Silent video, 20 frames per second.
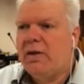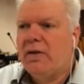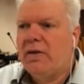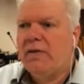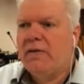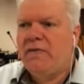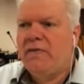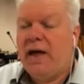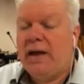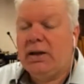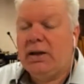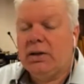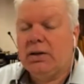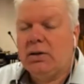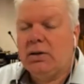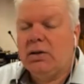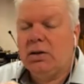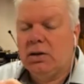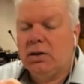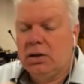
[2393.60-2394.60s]
that
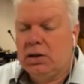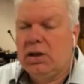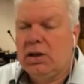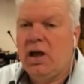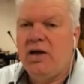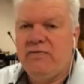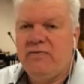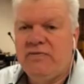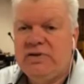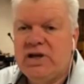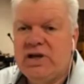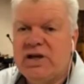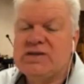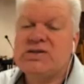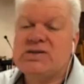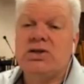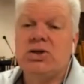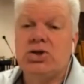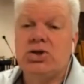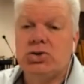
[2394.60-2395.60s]
love
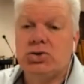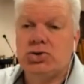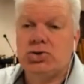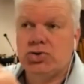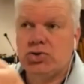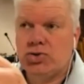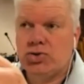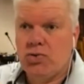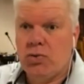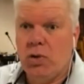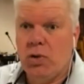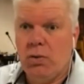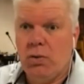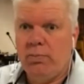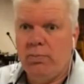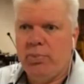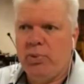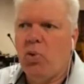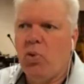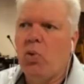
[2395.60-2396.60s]
doesn't trump
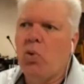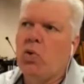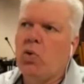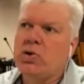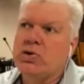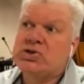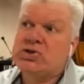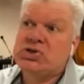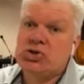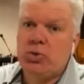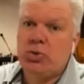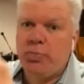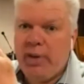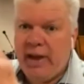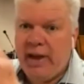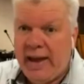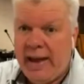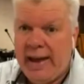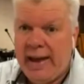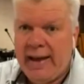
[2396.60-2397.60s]
or
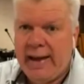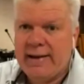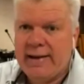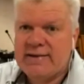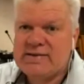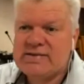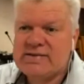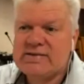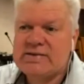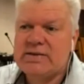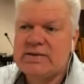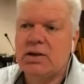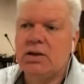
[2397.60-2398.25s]
surpass